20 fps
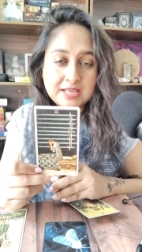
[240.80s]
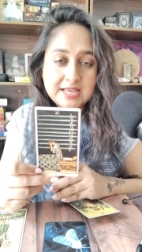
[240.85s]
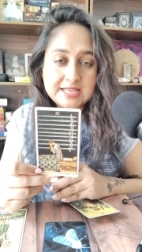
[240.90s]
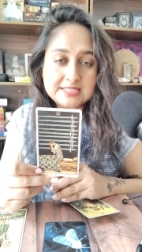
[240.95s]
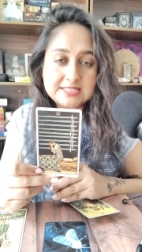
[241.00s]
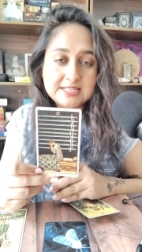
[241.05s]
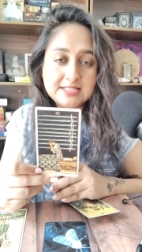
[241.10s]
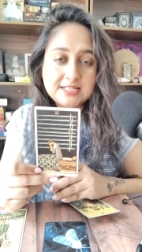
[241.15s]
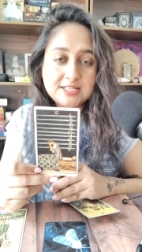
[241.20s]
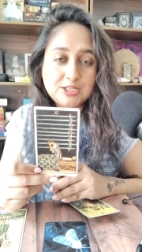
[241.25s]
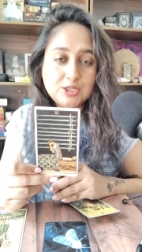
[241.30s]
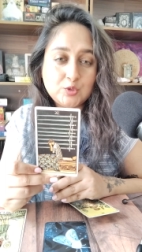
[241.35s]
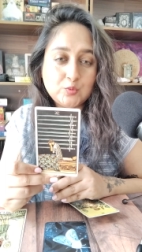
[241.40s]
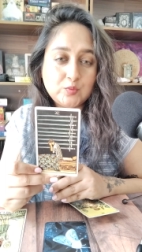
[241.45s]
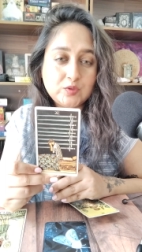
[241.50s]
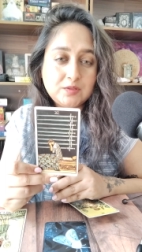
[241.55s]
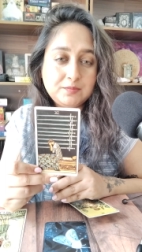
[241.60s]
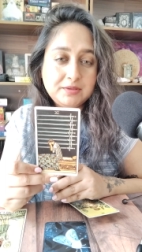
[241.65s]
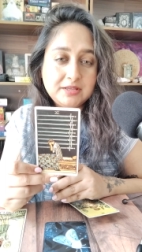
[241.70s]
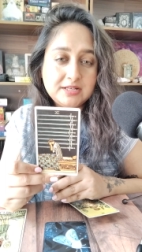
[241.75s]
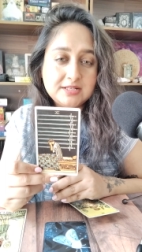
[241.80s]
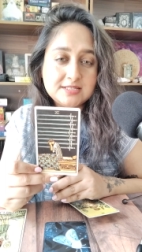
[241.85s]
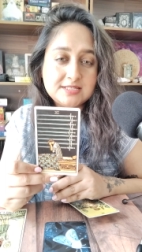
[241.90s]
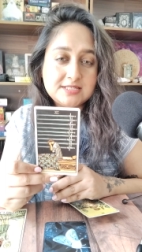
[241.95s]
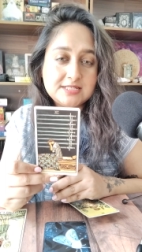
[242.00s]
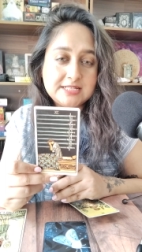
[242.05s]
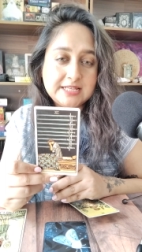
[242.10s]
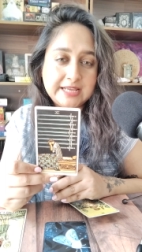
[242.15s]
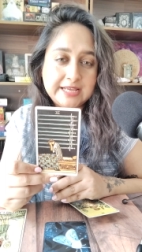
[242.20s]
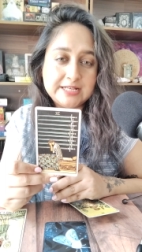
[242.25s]
i see that you will be in a
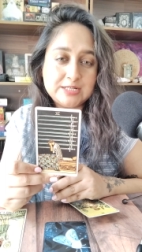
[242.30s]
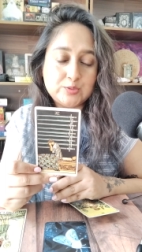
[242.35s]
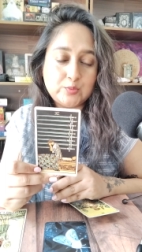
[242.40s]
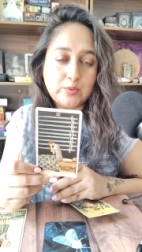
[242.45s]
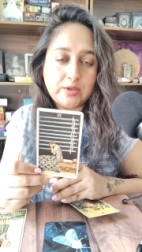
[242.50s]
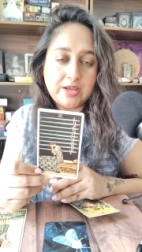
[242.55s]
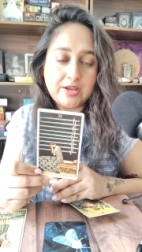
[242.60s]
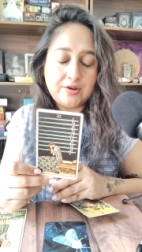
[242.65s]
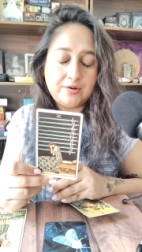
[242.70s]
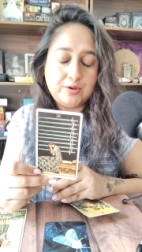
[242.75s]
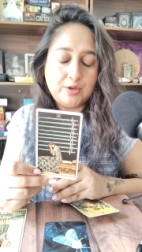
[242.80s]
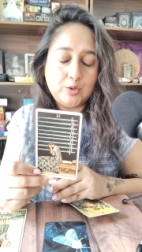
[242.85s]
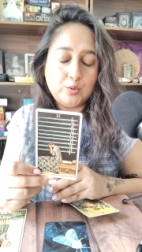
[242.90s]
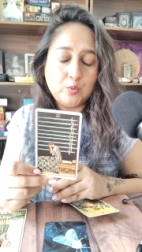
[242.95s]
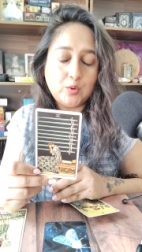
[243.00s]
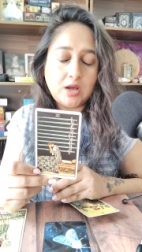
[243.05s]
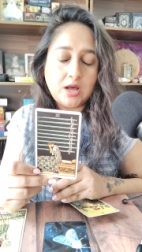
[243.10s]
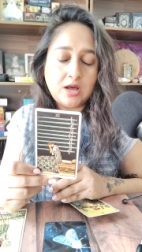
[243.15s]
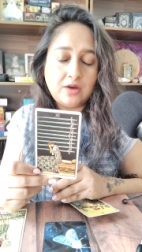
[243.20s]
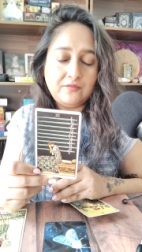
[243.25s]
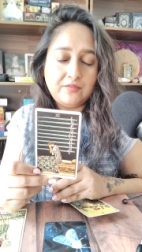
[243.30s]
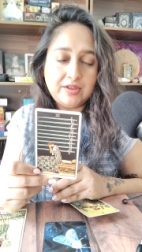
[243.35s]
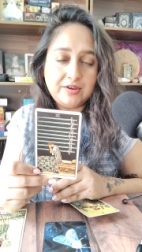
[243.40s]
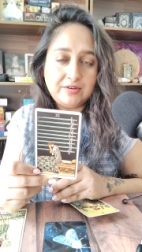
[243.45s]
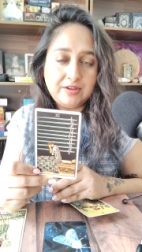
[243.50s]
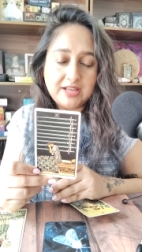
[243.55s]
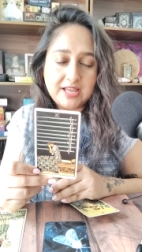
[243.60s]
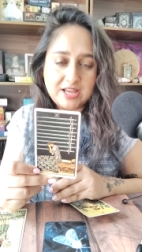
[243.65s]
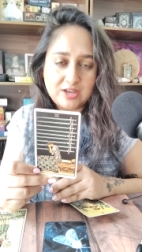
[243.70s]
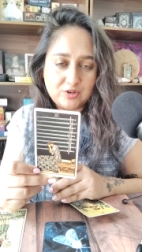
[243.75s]
state where you are
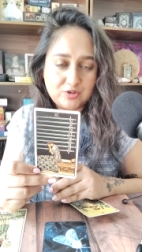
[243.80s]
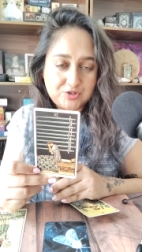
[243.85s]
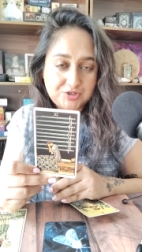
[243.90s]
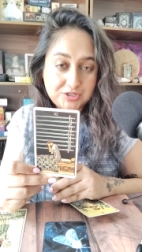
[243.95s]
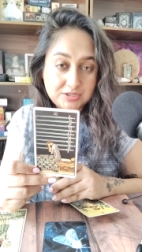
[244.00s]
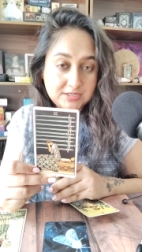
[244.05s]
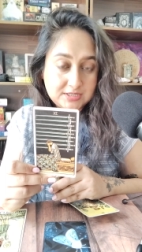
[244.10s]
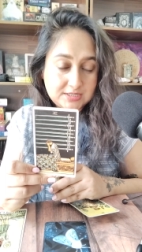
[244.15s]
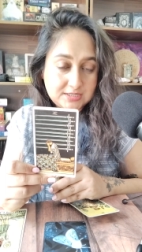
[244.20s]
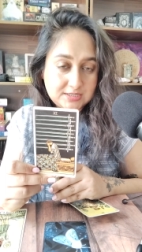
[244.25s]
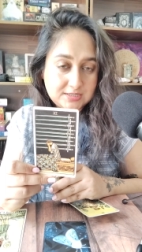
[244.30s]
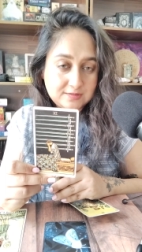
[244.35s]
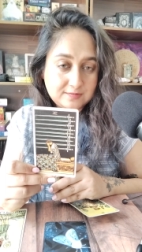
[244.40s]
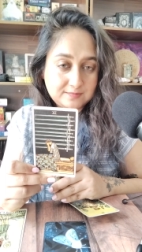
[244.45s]
very anxious